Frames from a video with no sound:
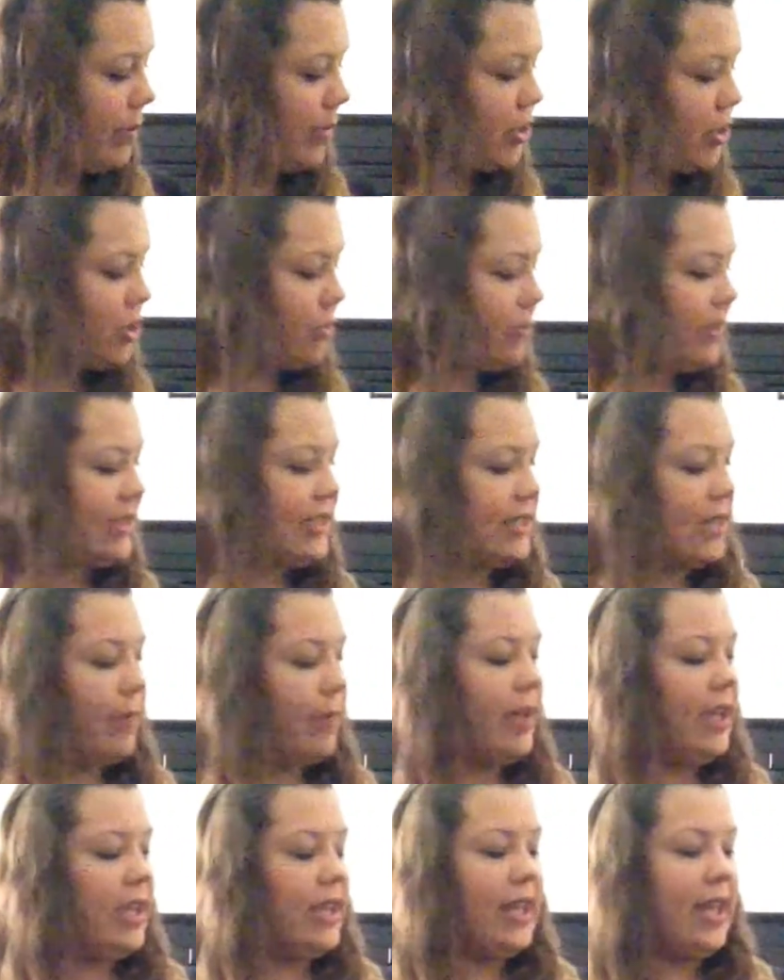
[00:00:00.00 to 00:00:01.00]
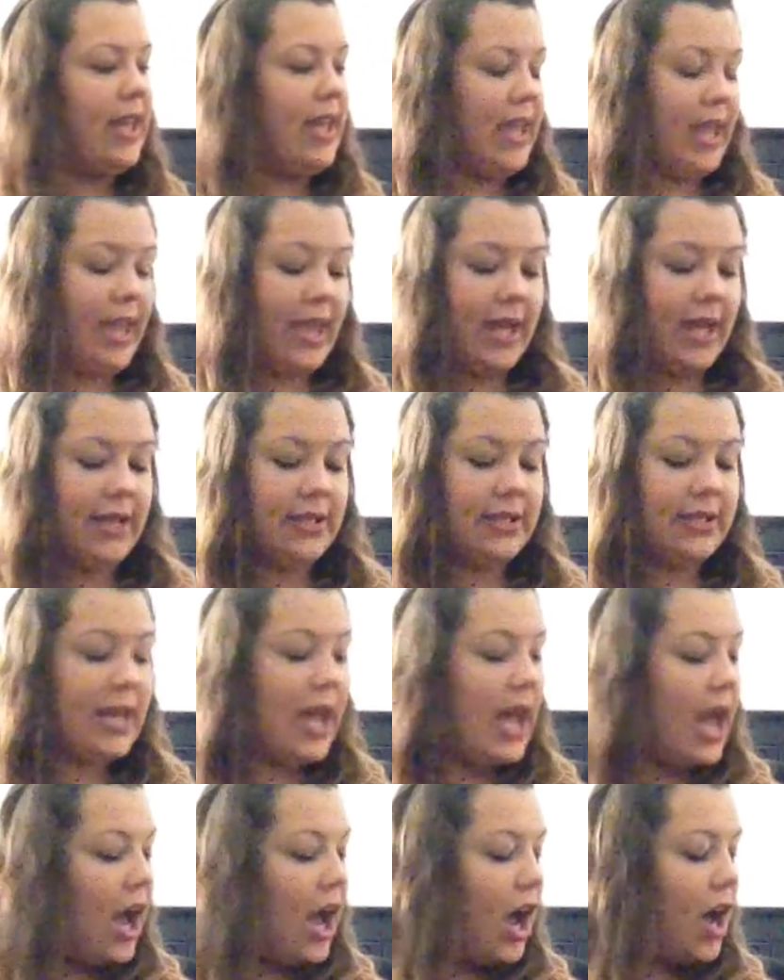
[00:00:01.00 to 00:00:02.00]
measure my stomach, and
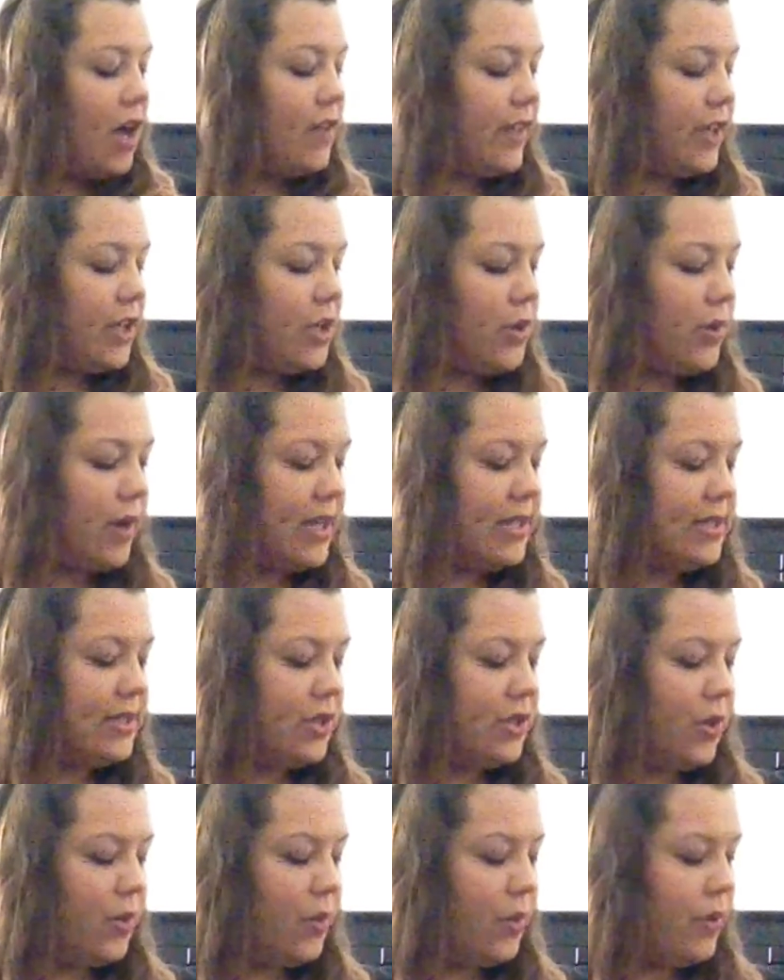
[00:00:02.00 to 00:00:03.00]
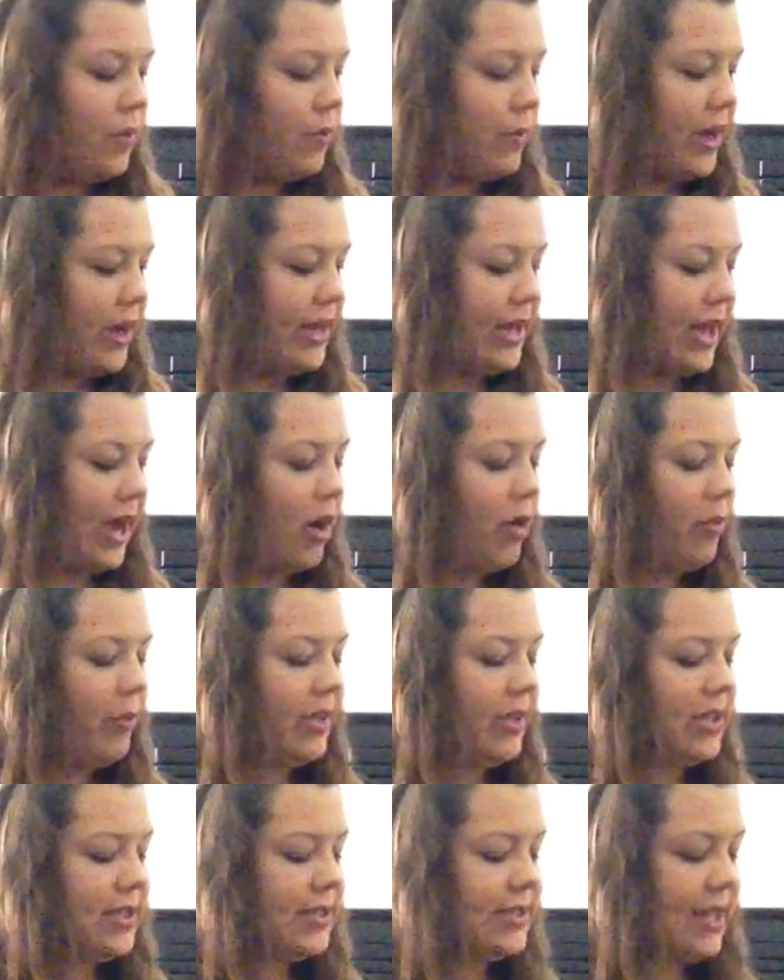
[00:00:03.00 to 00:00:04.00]
I'll let you guys know right now
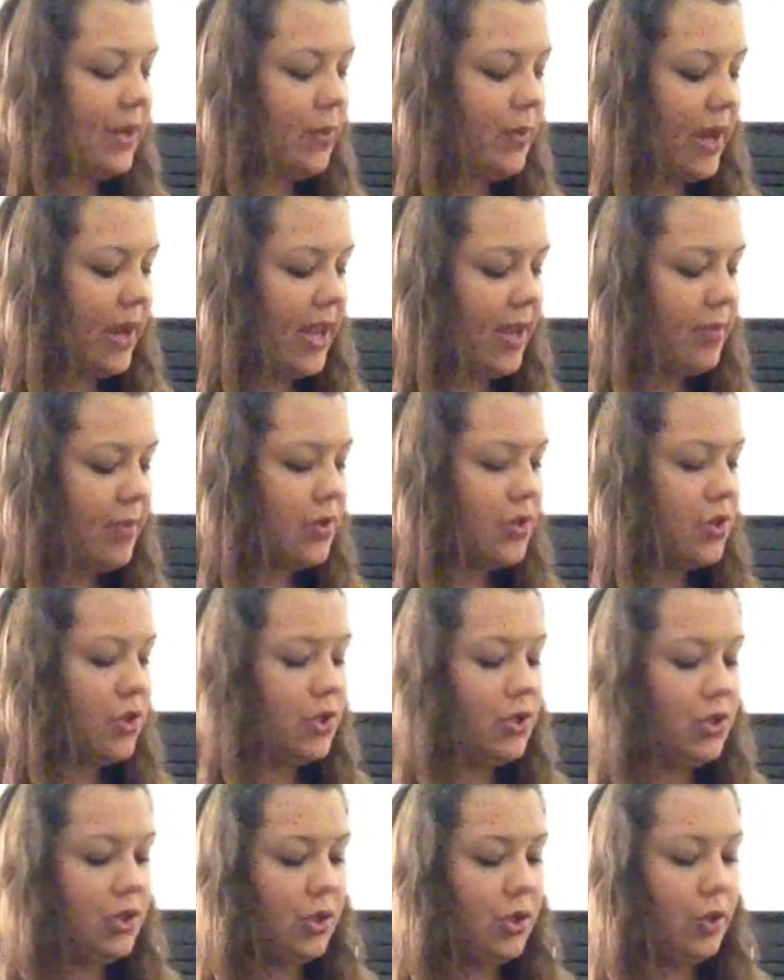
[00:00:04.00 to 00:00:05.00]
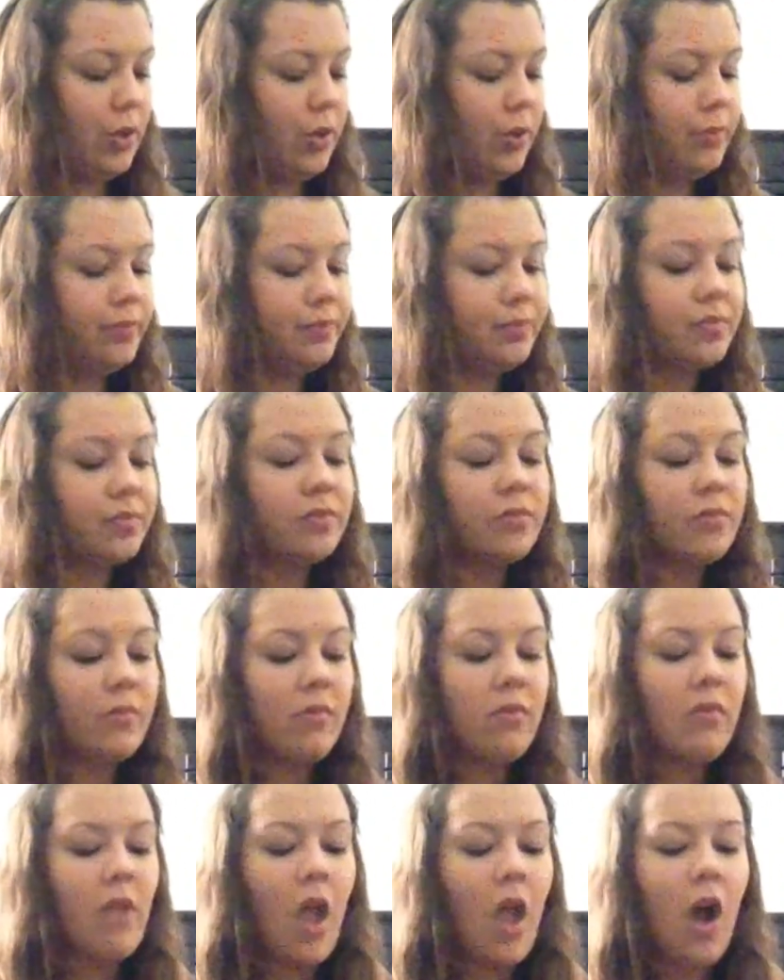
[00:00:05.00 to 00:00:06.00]
because they were able to do,
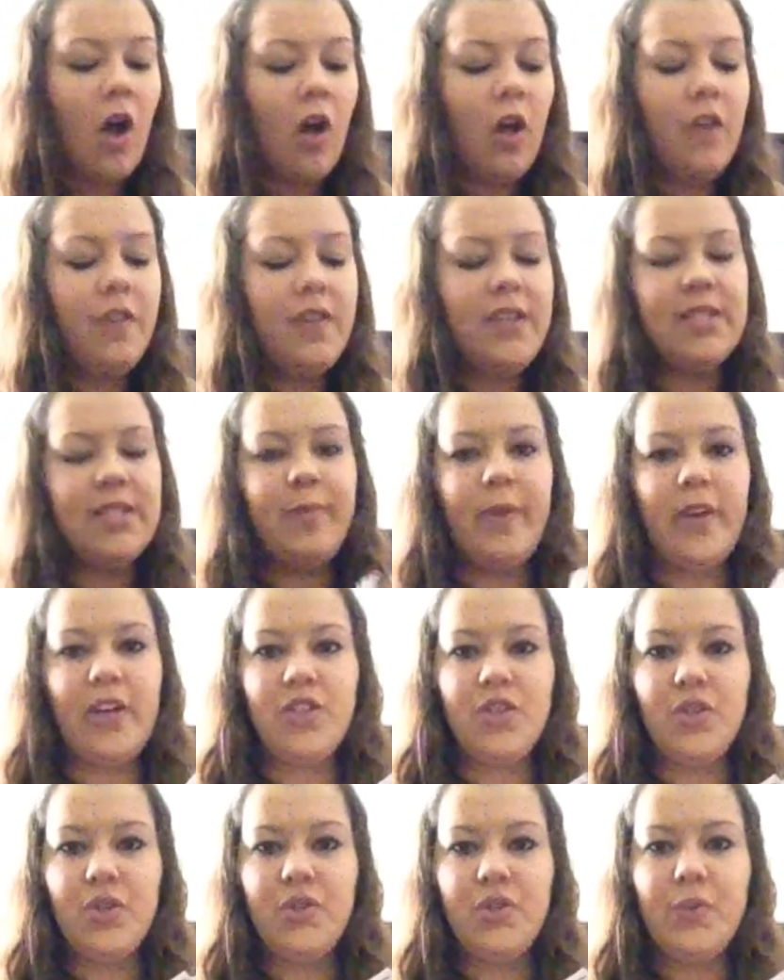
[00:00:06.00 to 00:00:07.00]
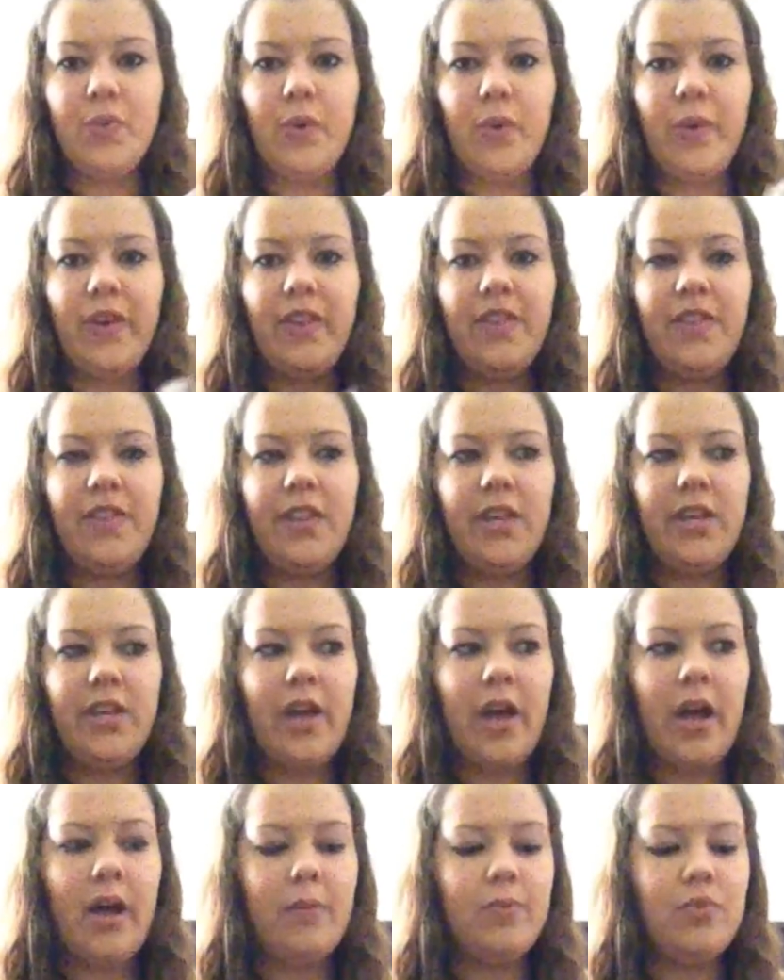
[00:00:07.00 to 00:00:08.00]
all of these pictures were with the
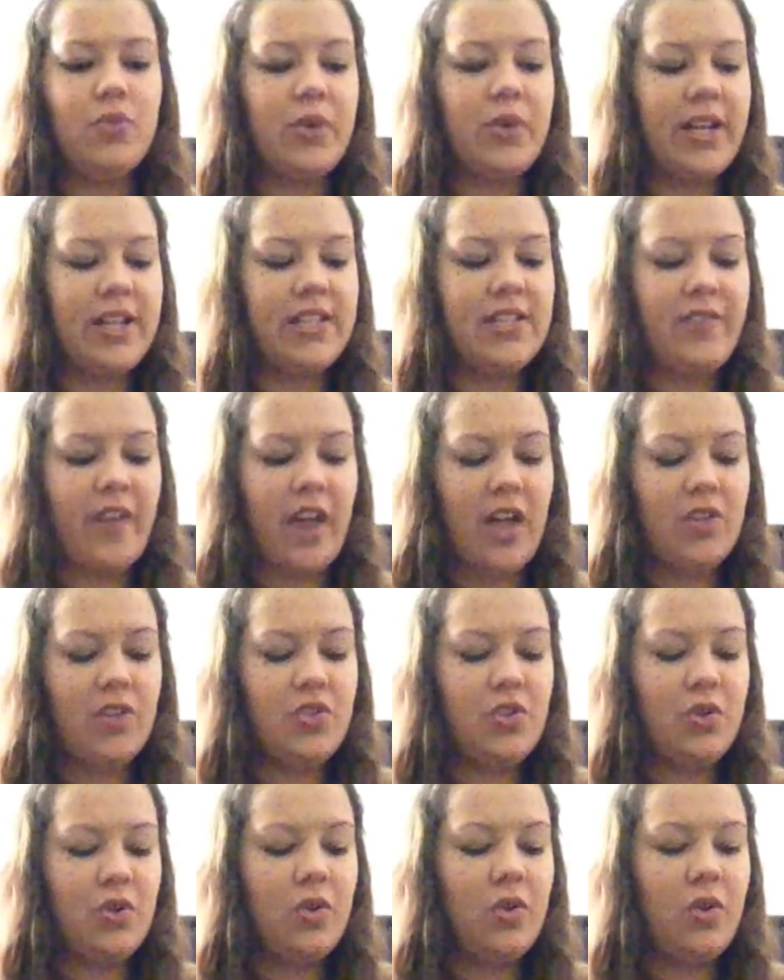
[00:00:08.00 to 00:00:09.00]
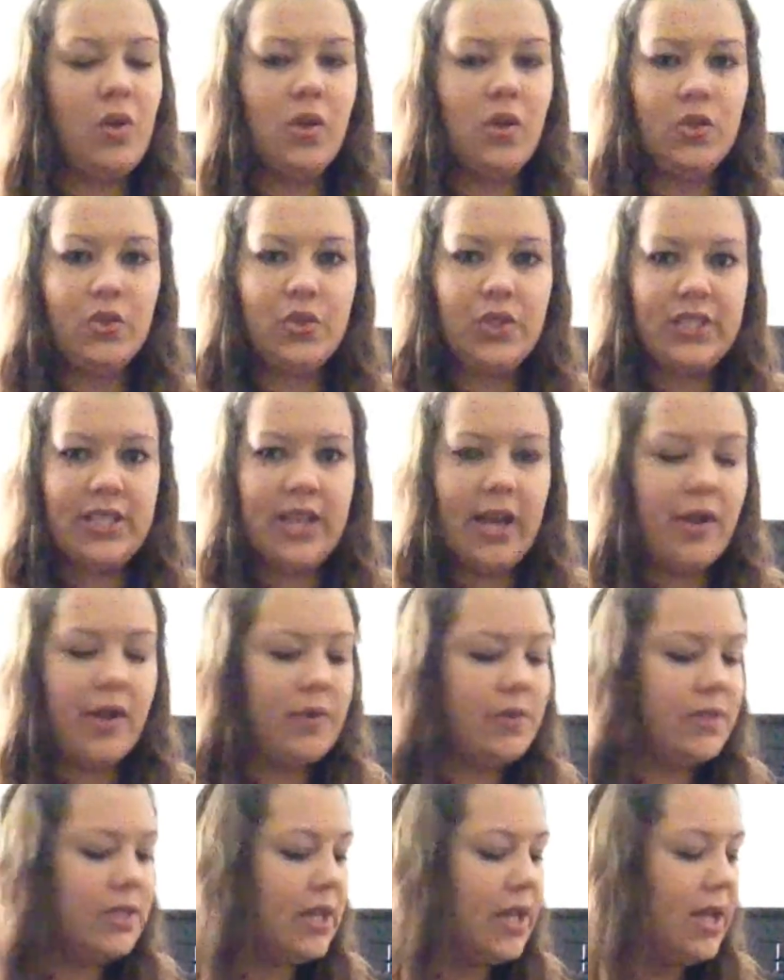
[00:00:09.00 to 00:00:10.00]
transvaginal
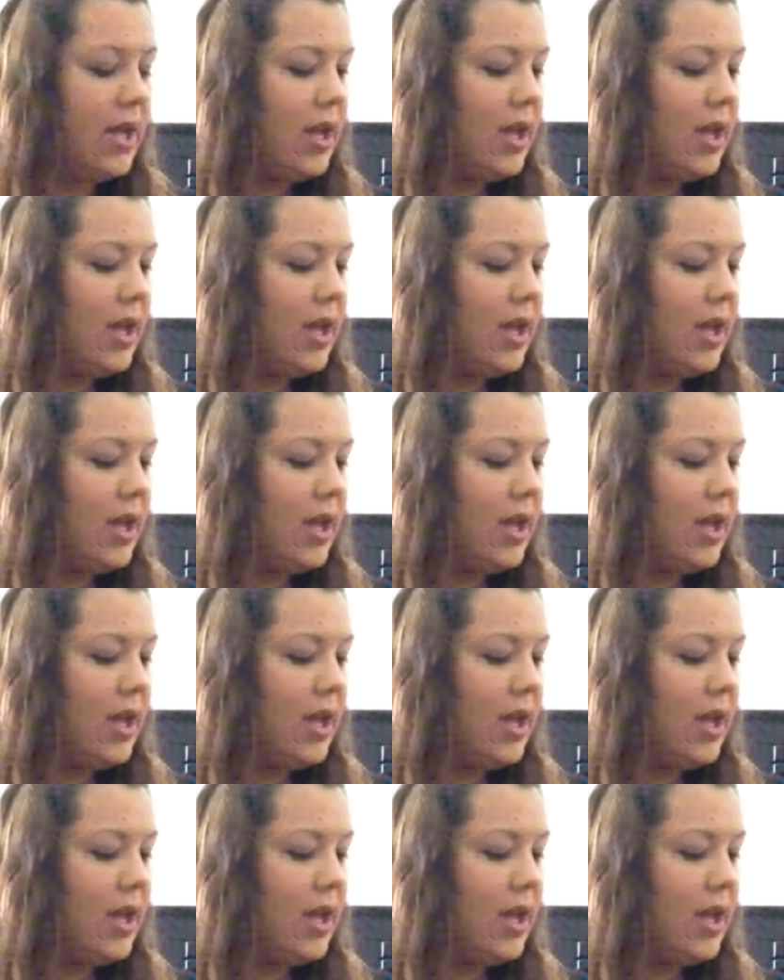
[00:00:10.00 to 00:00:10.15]
ultrasound.